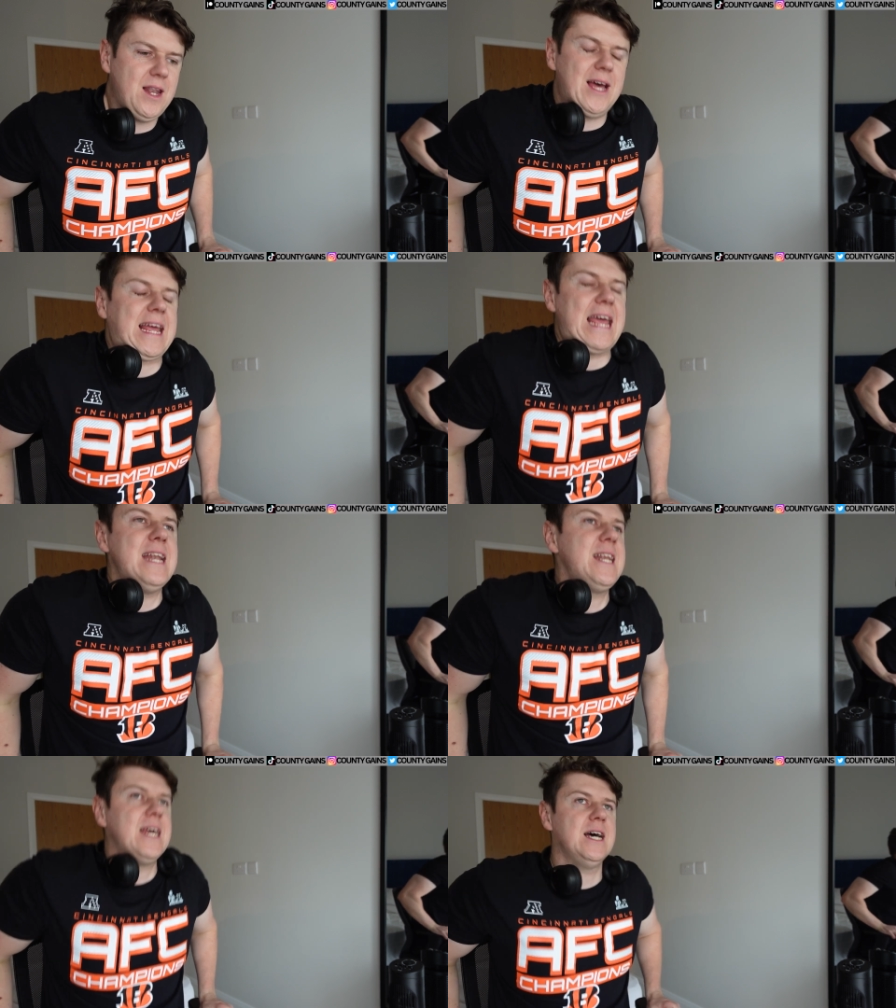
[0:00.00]
Like,
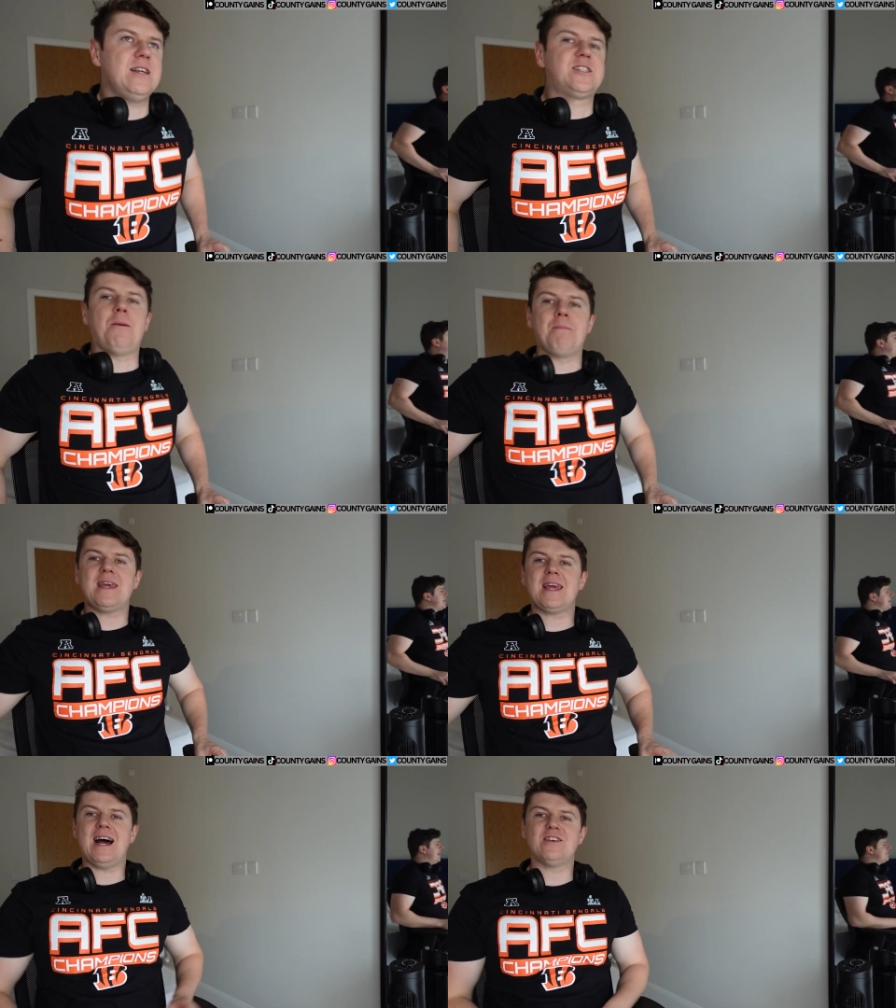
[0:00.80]
India, to
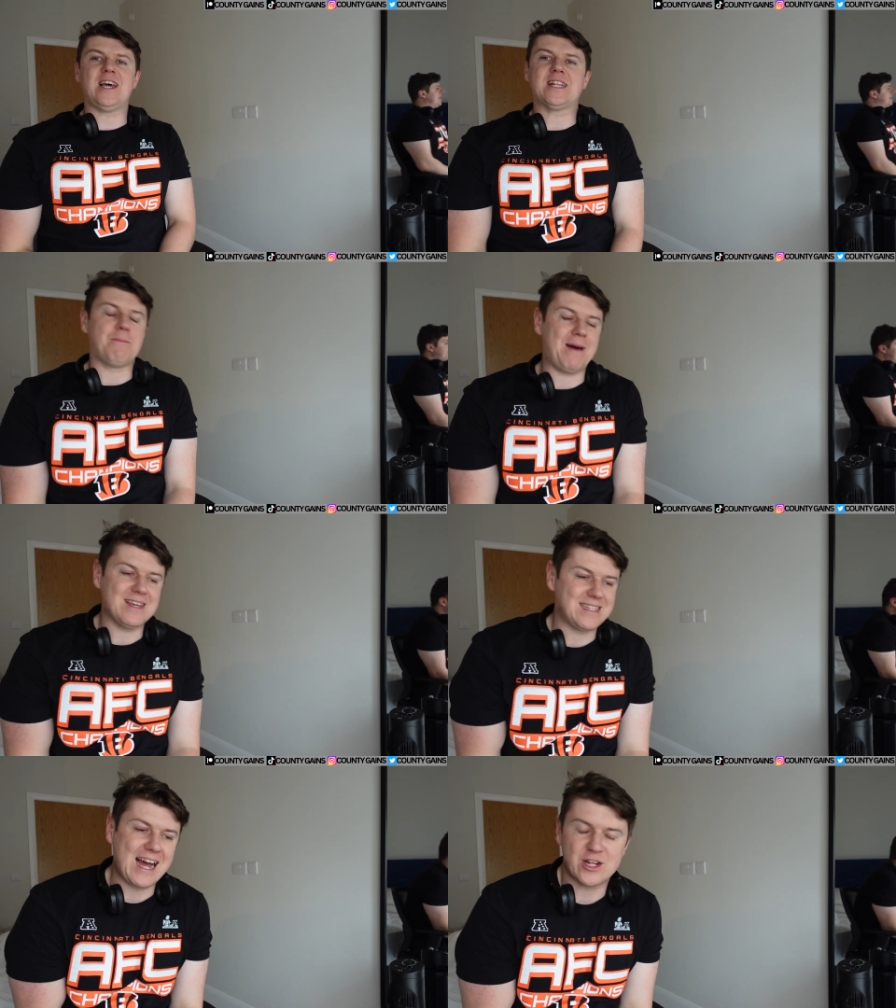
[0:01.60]
me, has, like, the
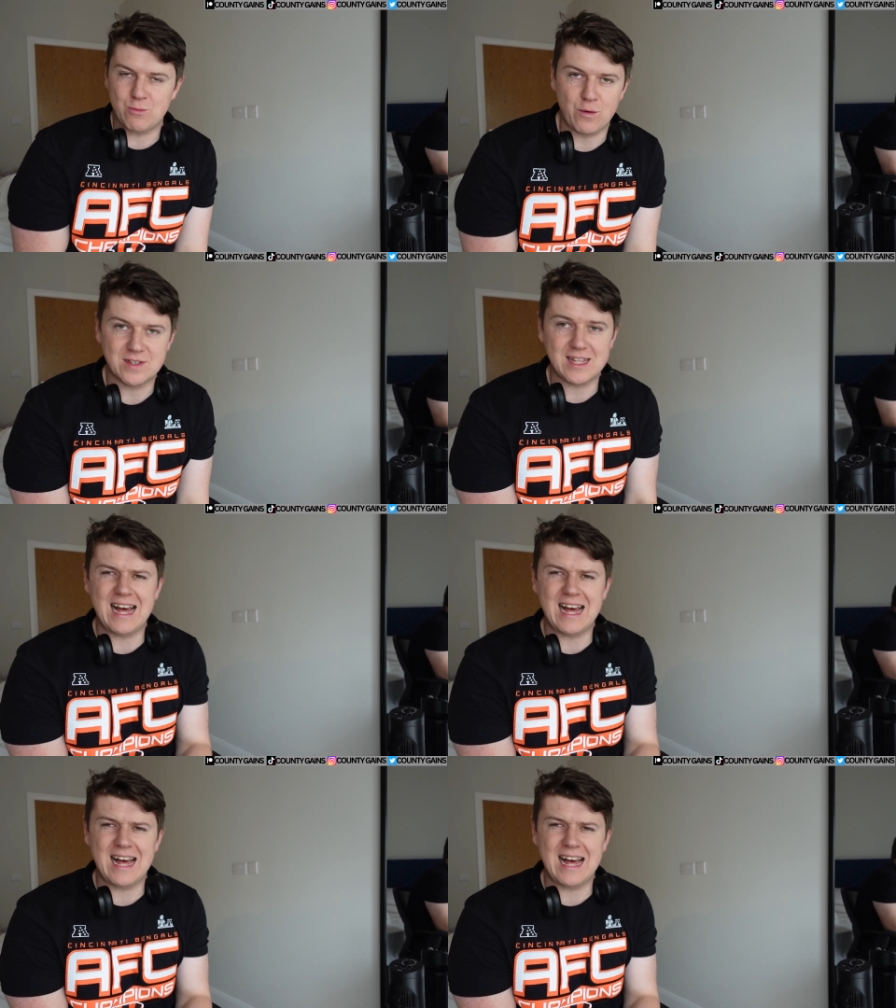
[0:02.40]
best action movies.